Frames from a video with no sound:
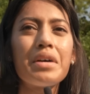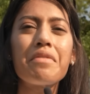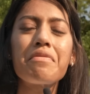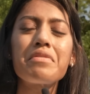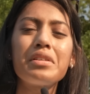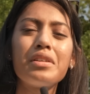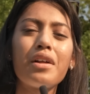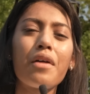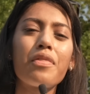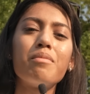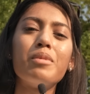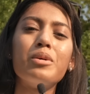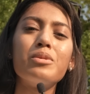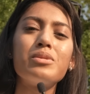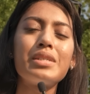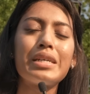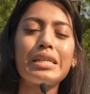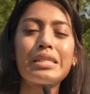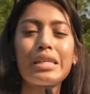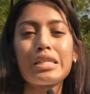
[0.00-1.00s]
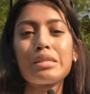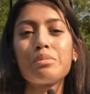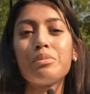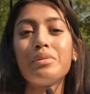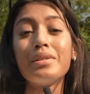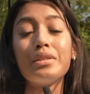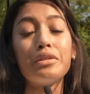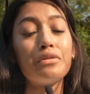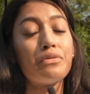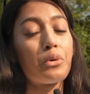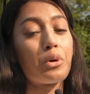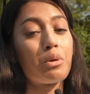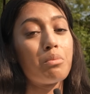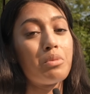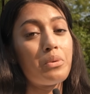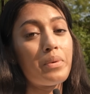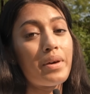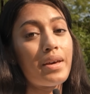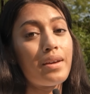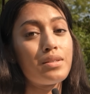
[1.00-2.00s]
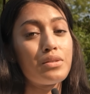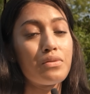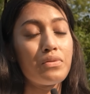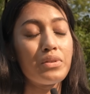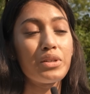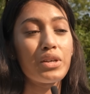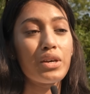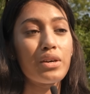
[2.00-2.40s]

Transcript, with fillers: definitely not the most accessible and affordable way to feel